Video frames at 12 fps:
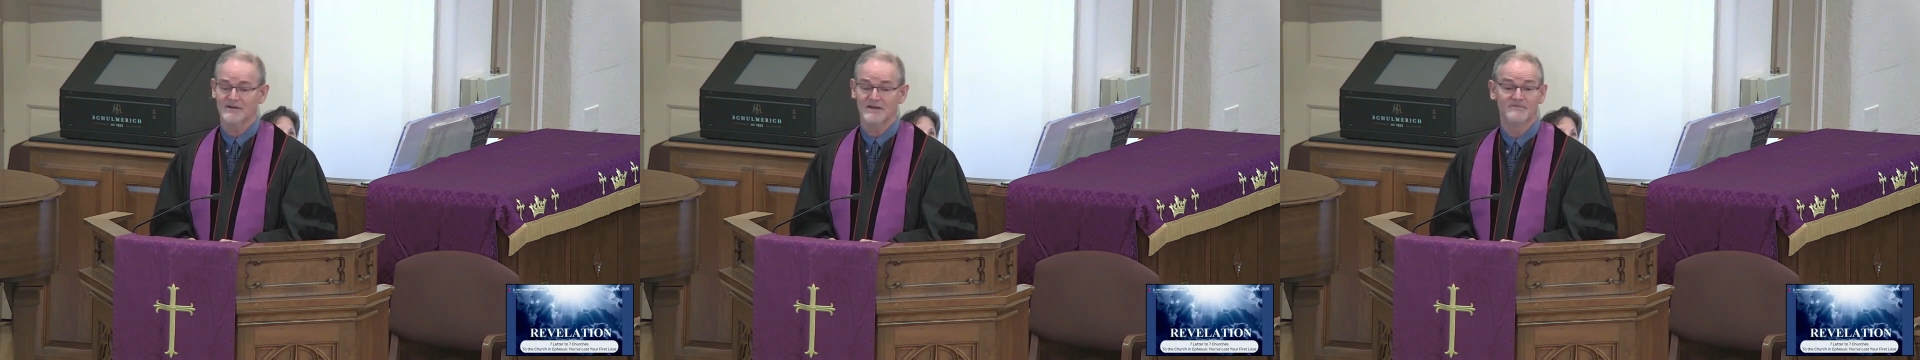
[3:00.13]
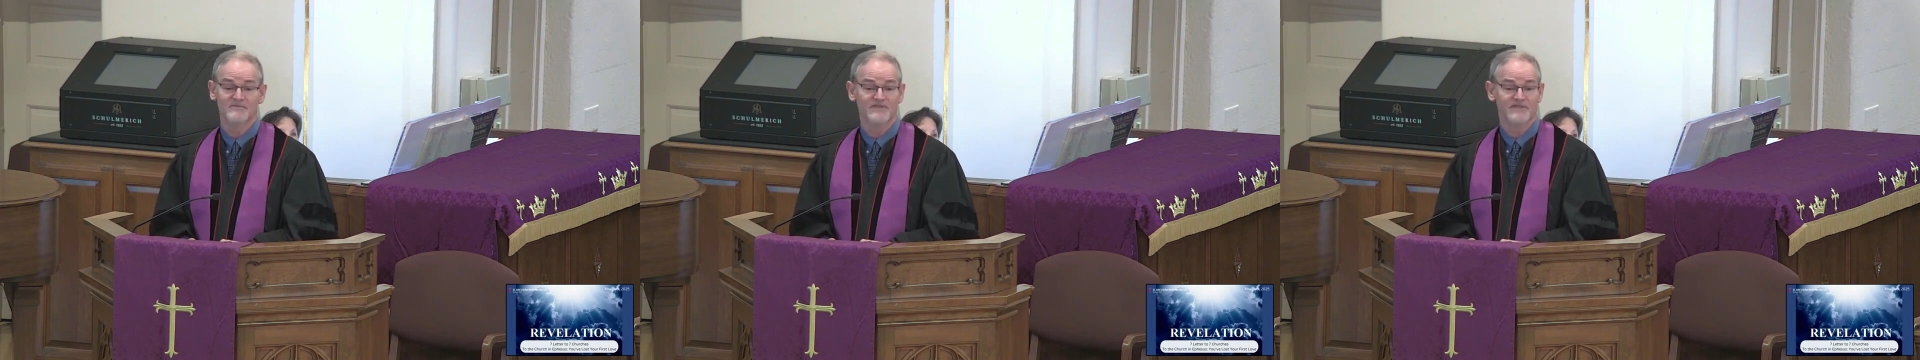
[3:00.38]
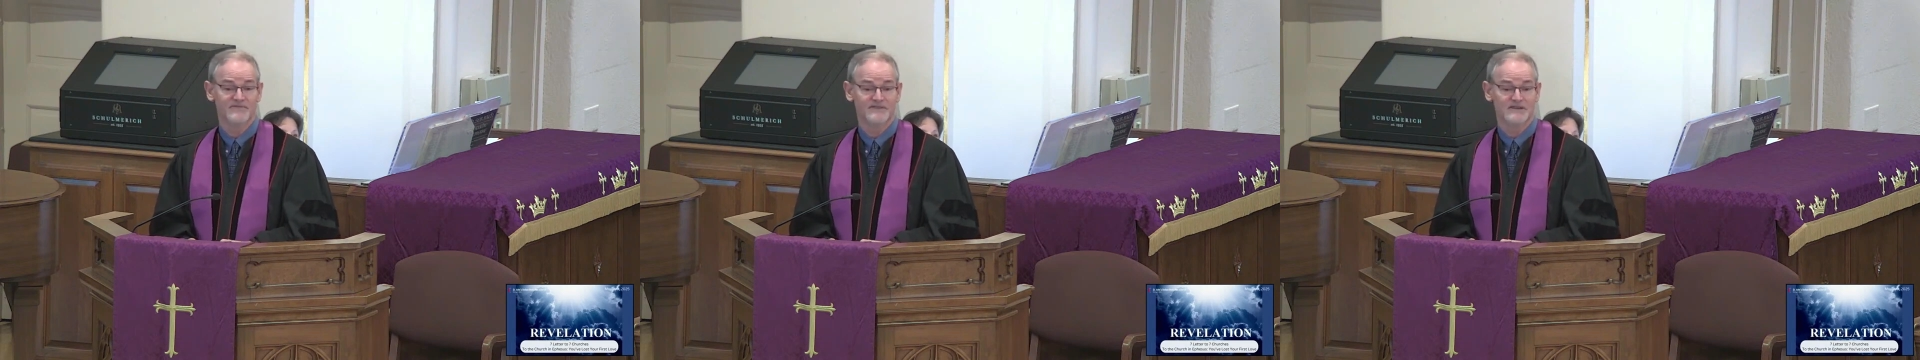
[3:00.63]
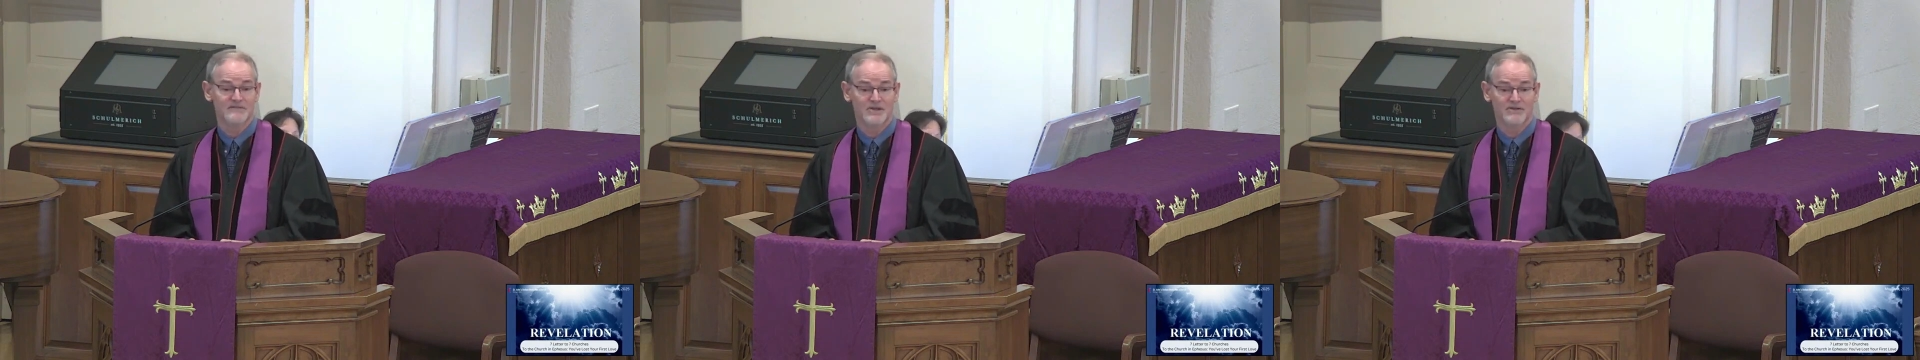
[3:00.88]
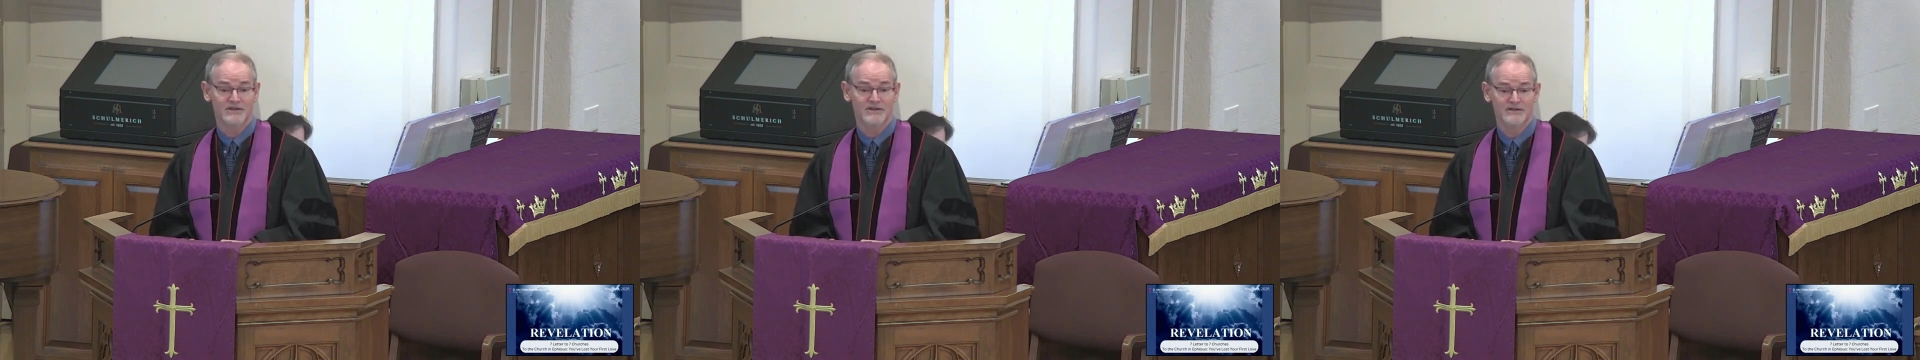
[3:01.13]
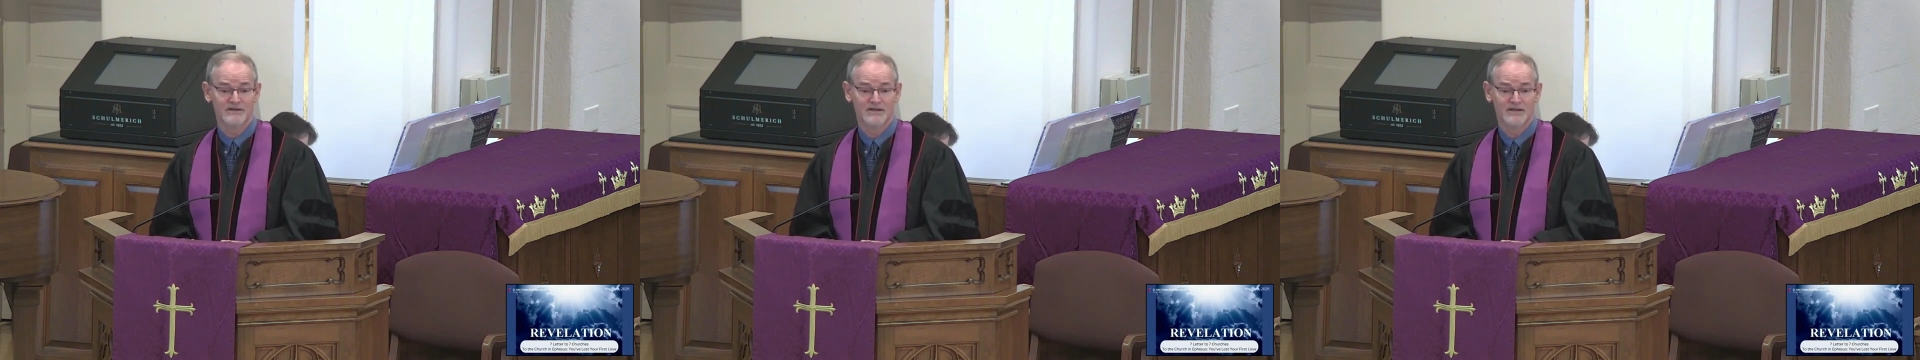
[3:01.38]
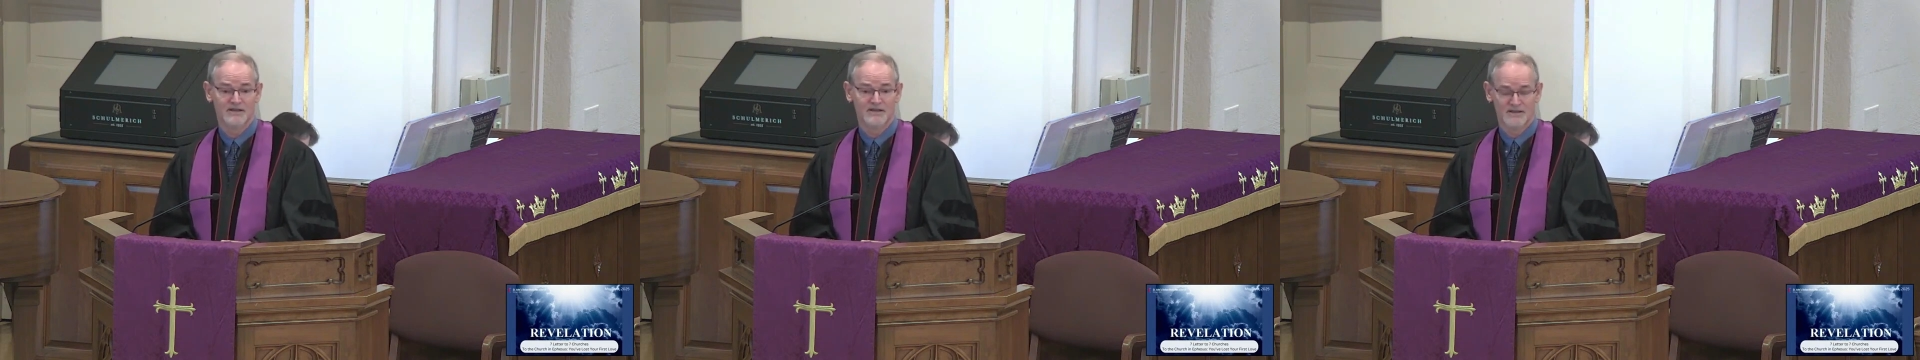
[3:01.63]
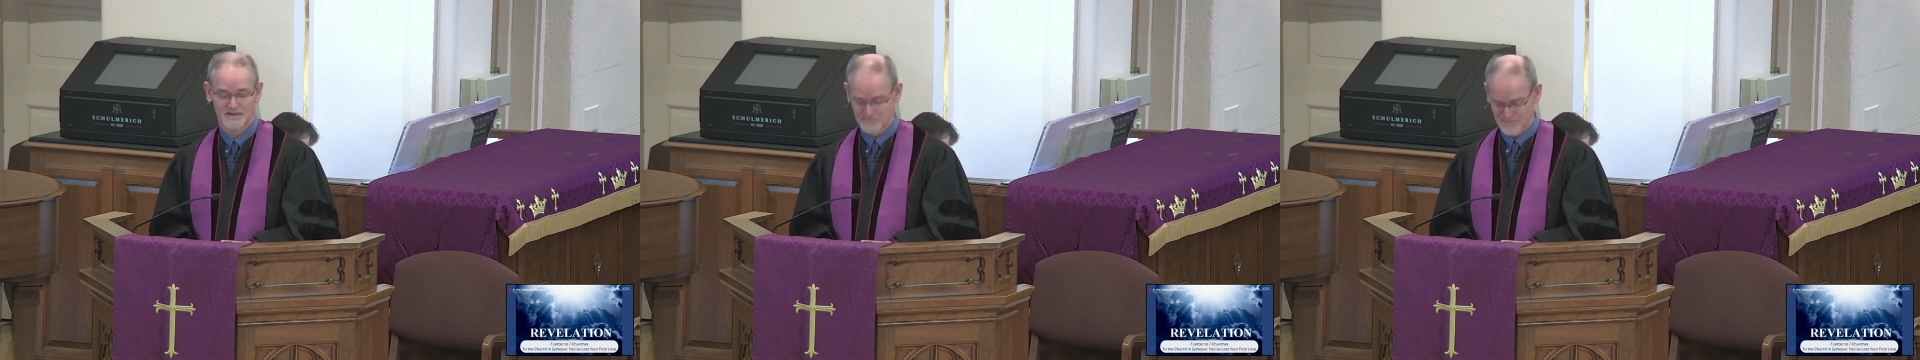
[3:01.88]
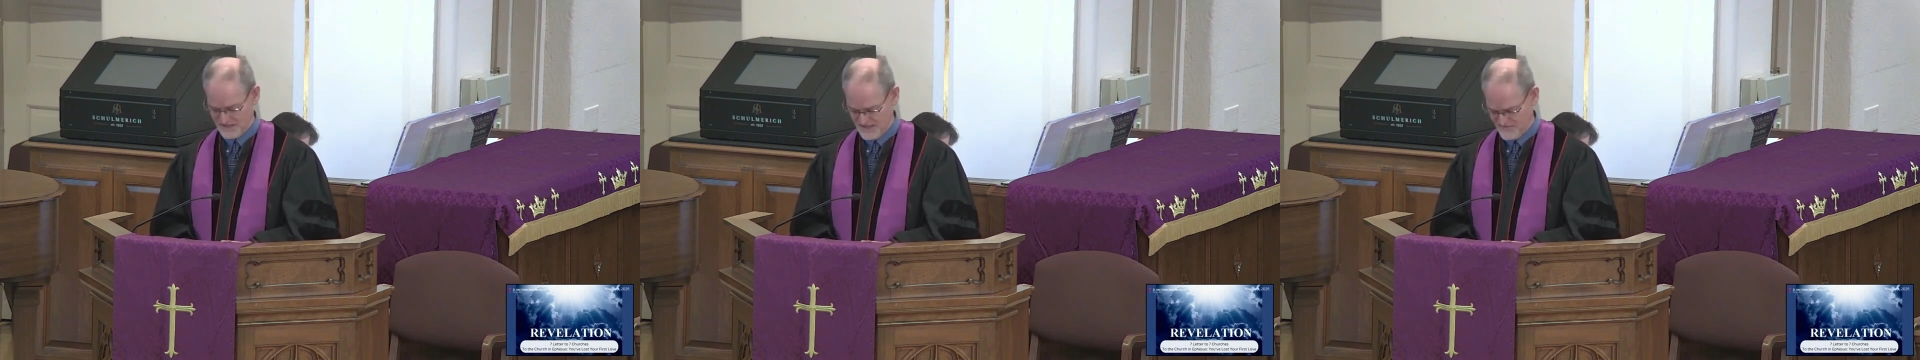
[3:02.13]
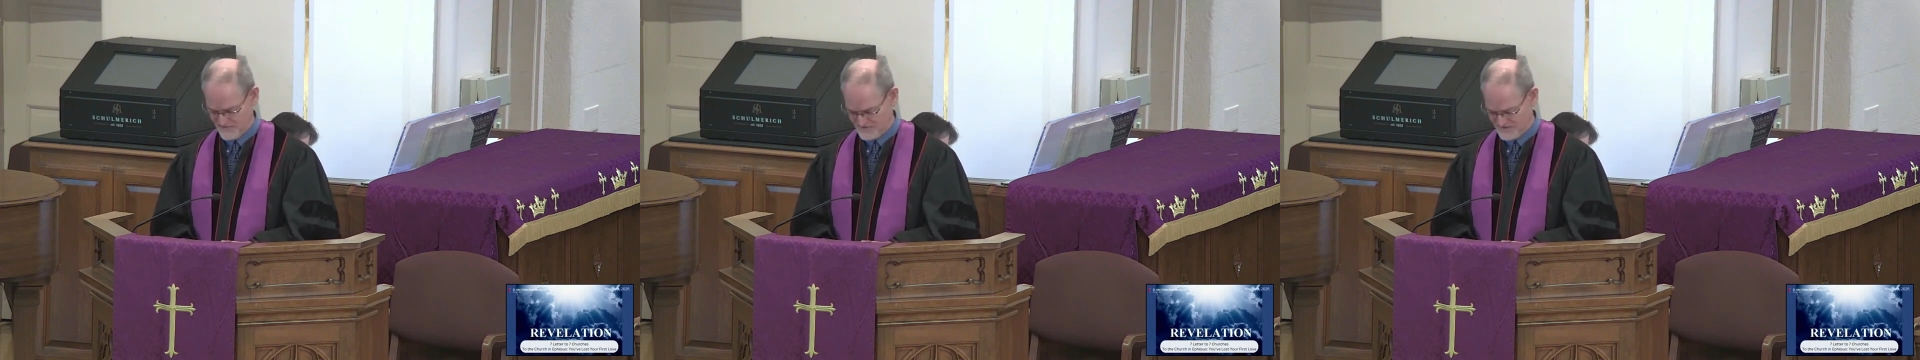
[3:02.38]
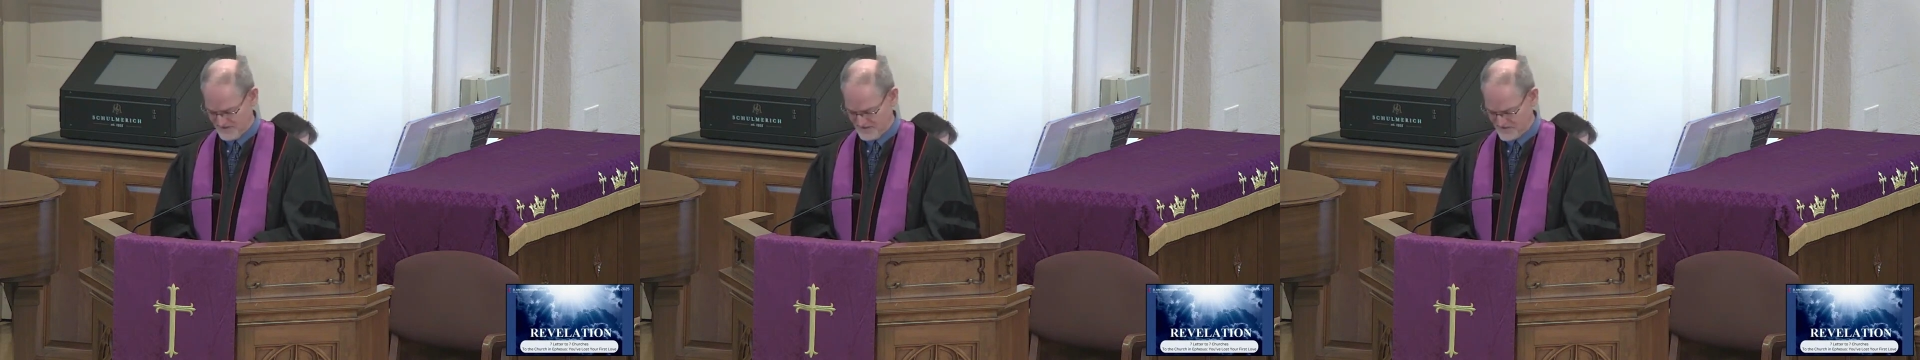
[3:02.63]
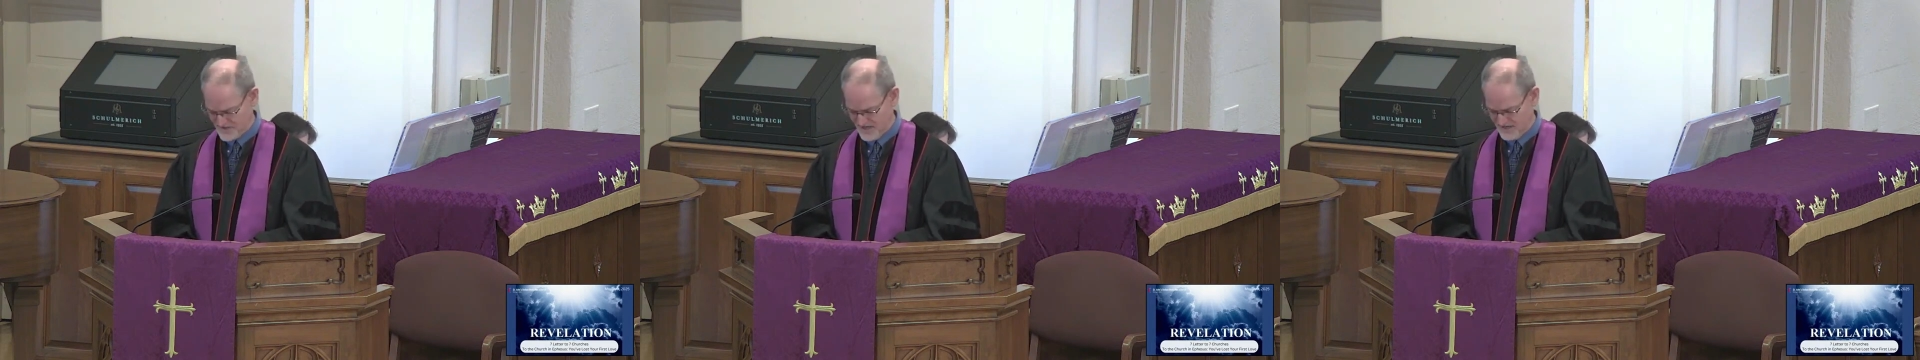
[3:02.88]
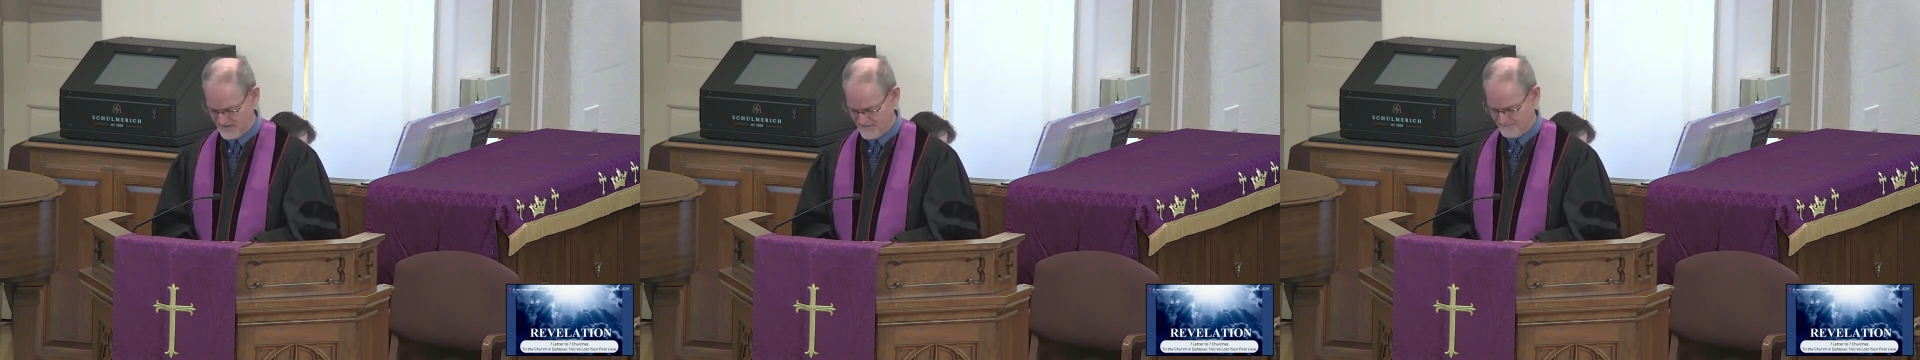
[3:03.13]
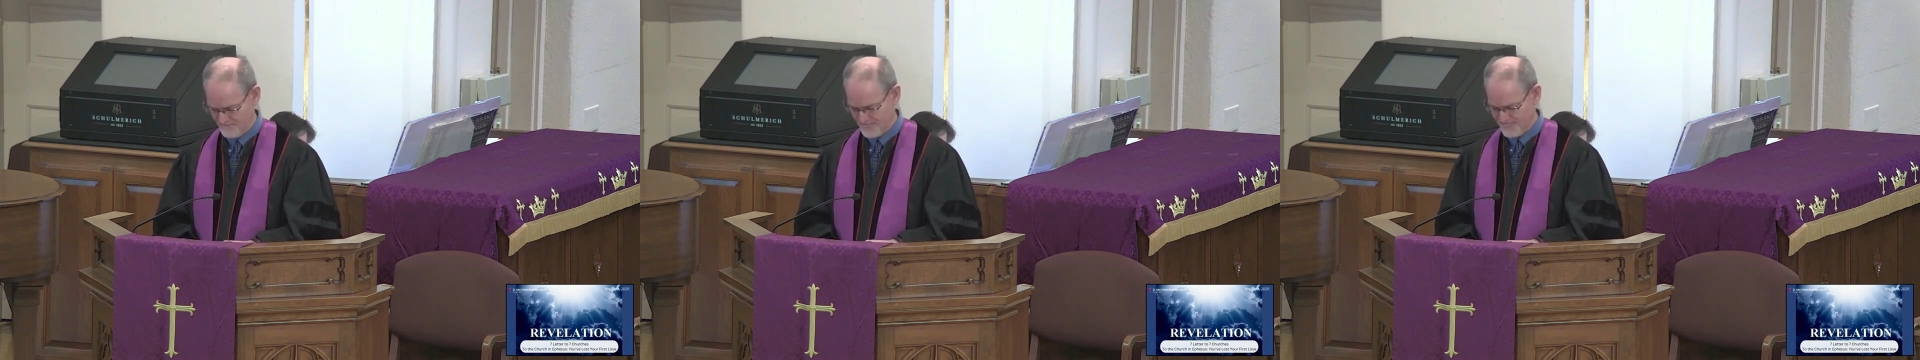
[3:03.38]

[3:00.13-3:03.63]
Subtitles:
become 50 million believers in China.